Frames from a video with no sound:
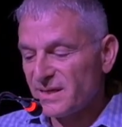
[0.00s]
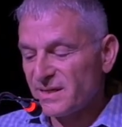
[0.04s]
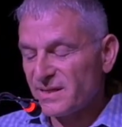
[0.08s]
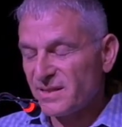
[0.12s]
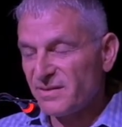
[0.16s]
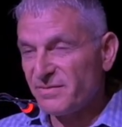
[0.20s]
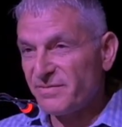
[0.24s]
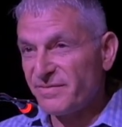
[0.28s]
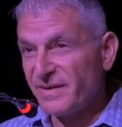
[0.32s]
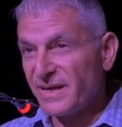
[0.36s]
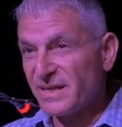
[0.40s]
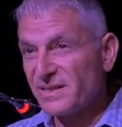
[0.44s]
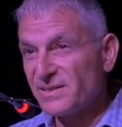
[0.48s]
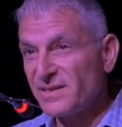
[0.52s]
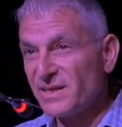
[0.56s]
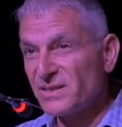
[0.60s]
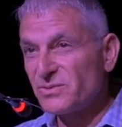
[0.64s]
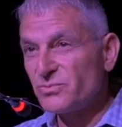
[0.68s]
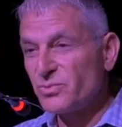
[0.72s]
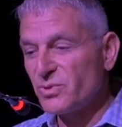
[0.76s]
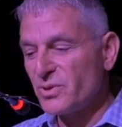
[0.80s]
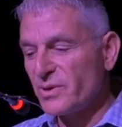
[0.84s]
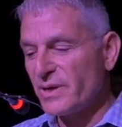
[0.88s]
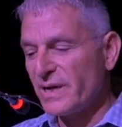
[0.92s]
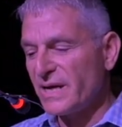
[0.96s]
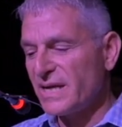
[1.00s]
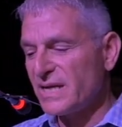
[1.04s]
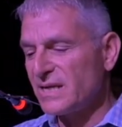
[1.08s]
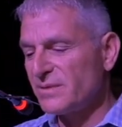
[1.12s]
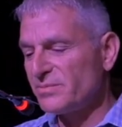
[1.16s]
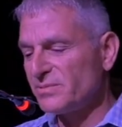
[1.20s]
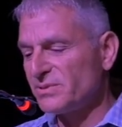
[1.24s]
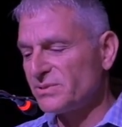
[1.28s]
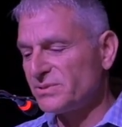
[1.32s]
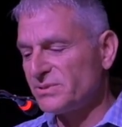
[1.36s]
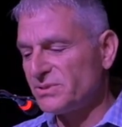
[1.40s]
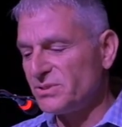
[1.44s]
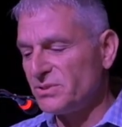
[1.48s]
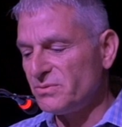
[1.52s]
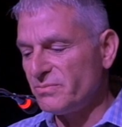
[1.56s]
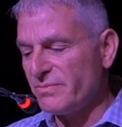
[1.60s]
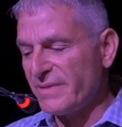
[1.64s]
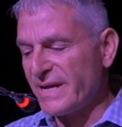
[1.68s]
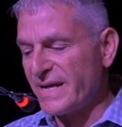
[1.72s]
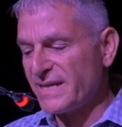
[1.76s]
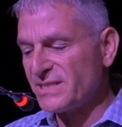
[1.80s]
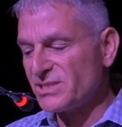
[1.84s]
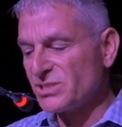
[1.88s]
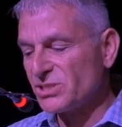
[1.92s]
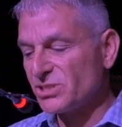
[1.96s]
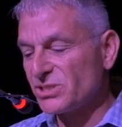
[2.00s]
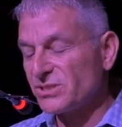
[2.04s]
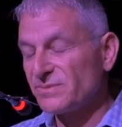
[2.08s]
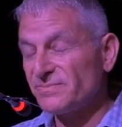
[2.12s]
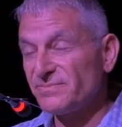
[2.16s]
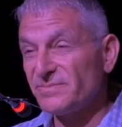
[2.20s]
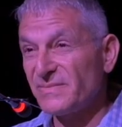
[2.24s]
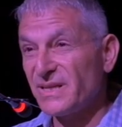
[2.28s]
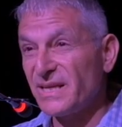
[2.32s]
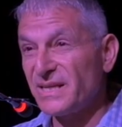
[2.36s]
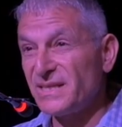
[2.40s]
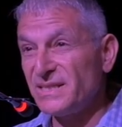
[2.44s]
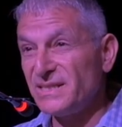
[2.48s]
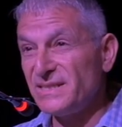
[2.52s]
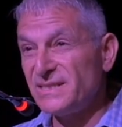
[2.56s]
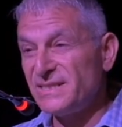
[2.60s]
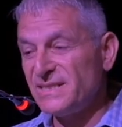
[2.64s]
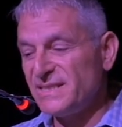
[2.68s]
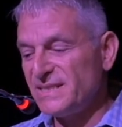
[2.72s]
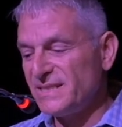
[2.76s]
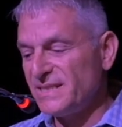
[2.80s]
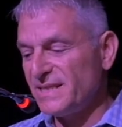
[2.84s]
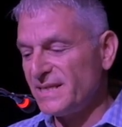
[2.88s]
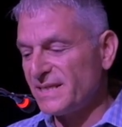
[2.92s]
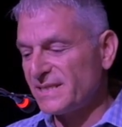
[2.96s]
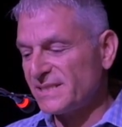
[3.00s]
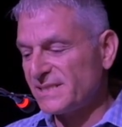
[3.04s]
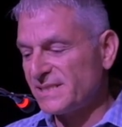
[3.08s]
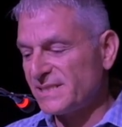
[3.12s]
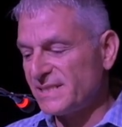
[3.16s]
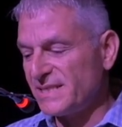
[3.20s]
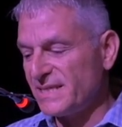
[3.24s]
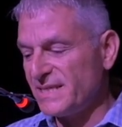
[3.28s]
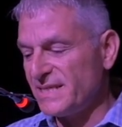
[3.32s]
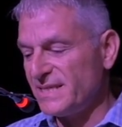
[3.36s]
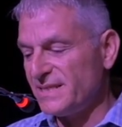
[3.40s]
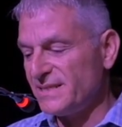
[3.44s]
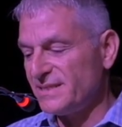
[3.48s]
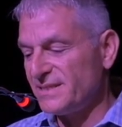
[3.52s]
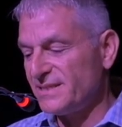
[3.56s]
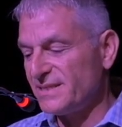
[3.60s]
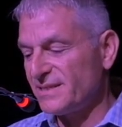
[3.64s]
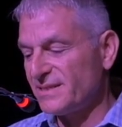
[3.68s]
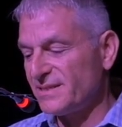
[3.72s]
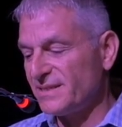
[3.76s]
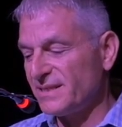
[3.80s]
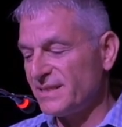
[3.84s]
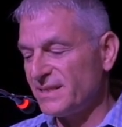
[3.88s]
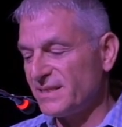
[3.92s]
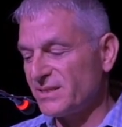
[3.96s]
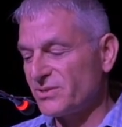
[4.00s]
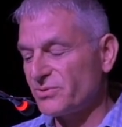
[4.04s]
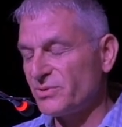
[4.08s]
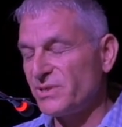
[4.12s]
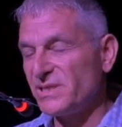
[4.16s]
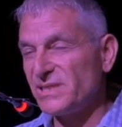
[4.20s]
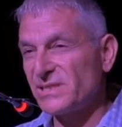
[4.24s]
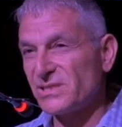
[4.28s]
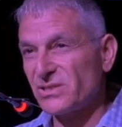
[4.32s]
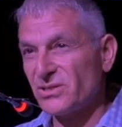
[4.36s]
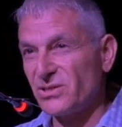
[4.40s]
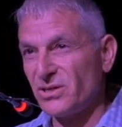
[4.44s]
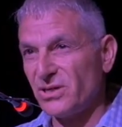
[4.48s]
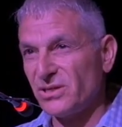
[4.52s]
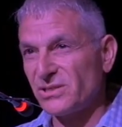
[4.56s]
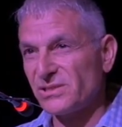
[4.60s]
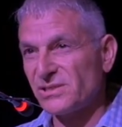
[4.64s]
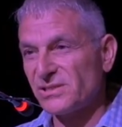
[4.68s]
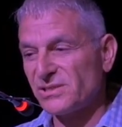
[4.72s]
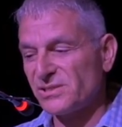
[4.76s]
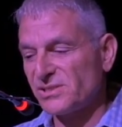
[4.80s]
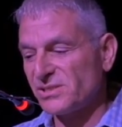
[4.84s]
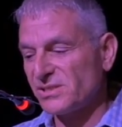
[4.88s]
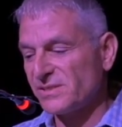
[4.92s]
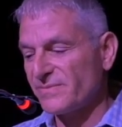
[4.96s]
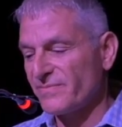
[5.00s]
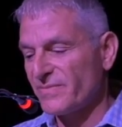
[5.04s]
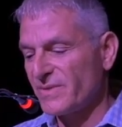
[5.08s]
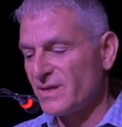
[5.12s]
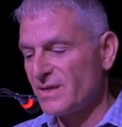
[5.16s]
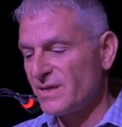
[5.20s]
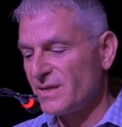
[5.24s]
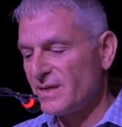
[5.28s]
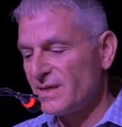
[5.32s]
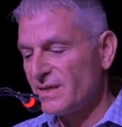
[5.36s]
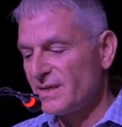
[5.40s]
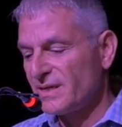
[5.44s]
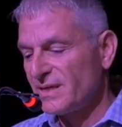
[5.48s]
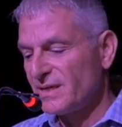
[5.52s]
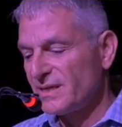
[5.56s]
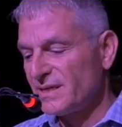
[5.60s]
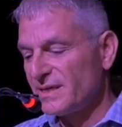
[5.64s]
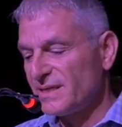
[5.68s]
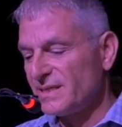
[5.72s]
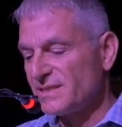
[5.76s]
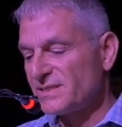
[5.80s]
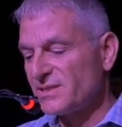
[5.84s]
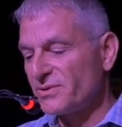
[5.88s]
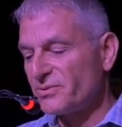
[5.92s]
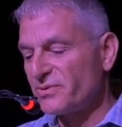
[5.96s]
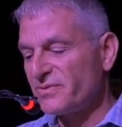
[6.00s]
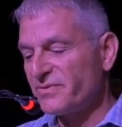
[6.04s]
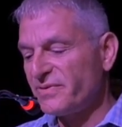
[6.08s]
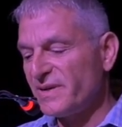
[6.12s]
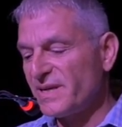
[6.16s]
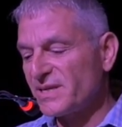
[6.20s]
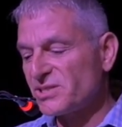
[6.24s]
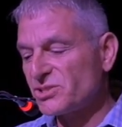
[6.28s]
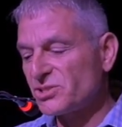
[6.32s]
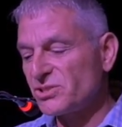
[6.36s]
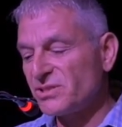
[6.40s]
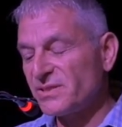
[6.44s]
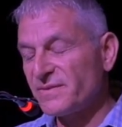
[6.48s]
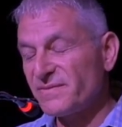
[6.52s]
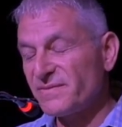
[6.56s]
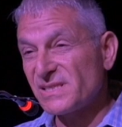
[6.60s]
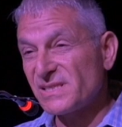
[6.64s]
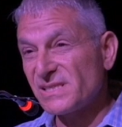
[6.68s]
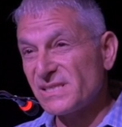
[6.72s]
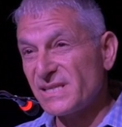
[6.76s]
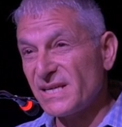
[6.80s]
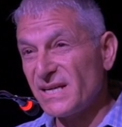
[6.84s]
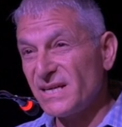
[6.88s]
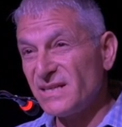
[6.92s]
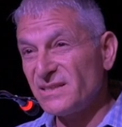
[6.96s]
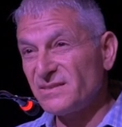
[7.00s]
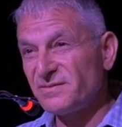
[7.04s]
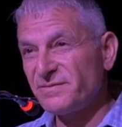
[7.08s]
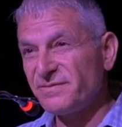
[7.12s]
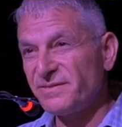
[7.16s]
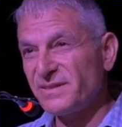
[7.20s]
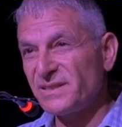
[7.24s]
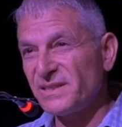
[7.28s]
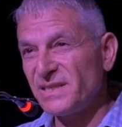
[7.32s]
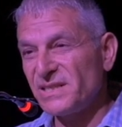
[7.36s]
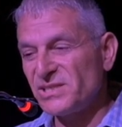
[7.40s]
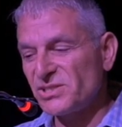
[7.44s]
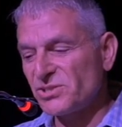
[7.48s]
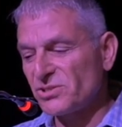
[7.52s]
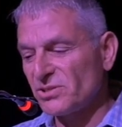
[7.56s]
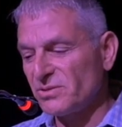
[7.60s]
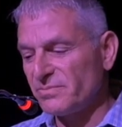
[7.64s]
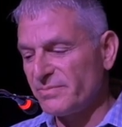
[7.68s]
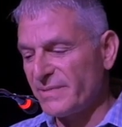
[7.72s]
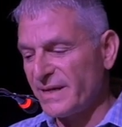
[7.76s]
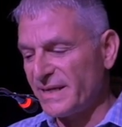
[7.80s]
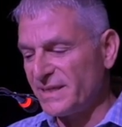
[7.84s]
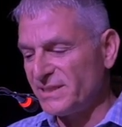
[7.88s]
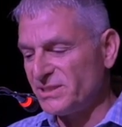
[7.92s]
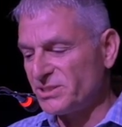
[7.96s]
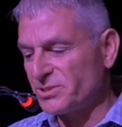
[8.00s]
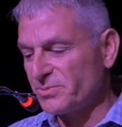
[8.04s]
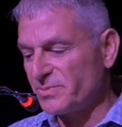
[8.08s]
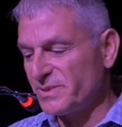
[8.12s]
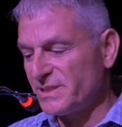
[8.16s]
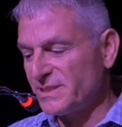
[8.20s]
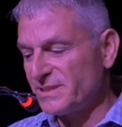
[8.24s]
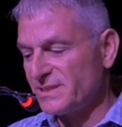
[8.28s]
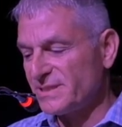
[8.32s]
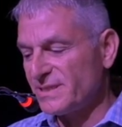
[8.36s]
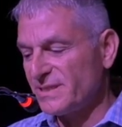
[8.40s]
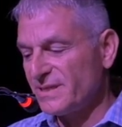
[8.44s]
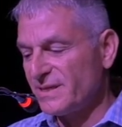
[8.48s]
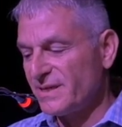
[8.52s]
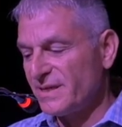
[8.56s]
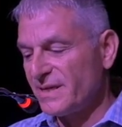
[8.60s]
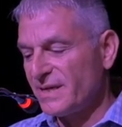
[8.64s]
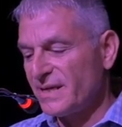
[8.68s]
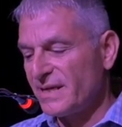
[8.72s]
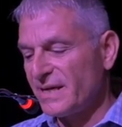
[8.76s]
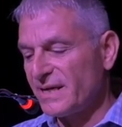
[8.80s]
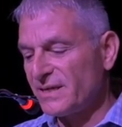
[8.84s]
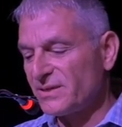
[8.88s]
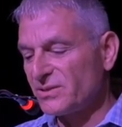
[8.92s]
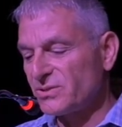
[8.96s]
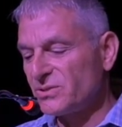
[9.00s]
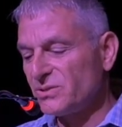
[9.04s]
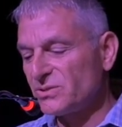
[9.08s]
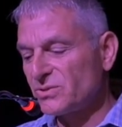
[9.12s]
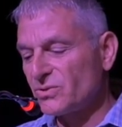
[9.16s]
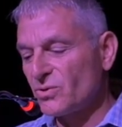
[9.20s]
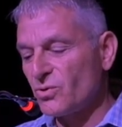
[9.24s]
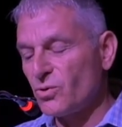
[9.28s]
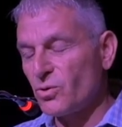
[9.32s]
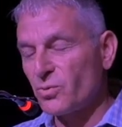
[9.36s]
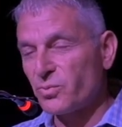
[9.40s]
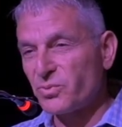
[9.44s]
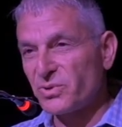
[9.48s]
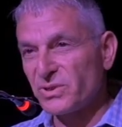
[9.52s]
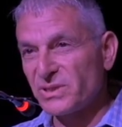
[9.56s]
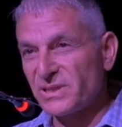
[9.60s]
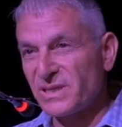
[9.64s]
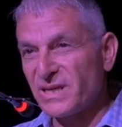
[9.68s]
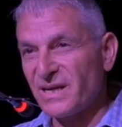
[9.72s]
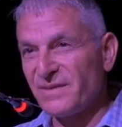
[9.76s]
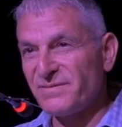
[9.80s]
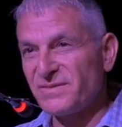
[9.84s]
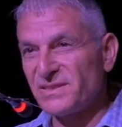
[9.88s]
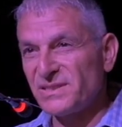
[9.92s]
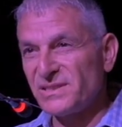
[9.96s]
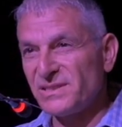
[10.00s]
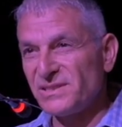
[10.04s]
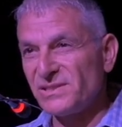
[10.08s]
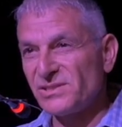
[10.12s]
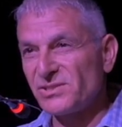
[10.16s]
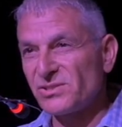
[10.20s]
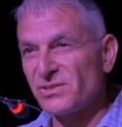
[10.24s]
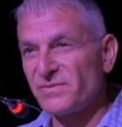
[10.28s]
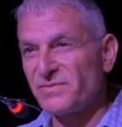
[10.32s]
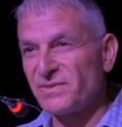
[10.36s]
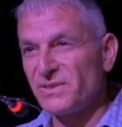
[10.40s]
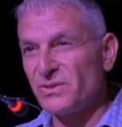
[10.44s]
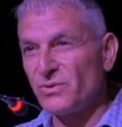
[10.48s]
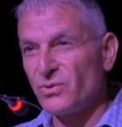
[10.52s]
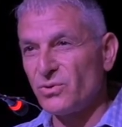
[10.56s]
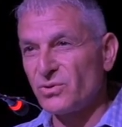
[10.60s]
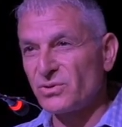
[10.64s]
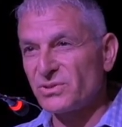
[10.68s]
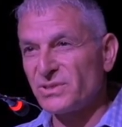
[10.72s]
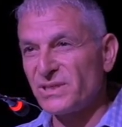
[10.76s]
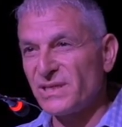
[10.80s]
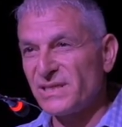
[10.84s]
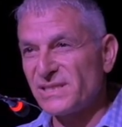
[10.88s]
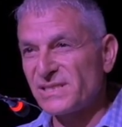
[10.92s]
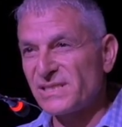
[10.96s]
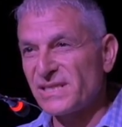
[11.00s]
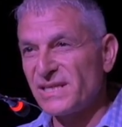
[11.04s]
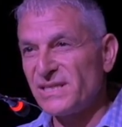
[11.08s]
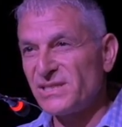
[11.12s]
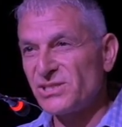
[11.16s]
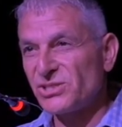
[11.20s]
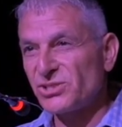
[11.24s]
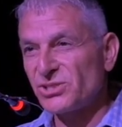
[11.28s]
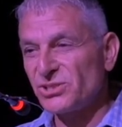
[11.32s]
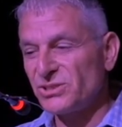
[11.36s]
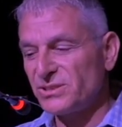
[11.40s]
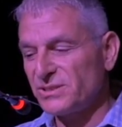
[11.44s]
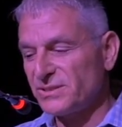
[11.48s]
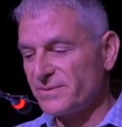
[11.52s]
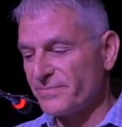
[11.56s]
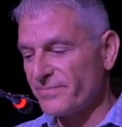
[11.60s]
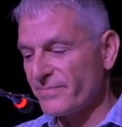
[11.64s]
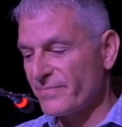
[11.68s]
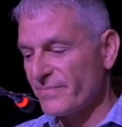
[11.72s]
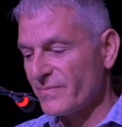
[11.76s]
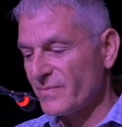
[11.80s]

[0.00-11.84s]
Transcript: The fact that we were able to match and indeed exceed the increased costs is a reflection sound financial management and good corporate governance of the organization.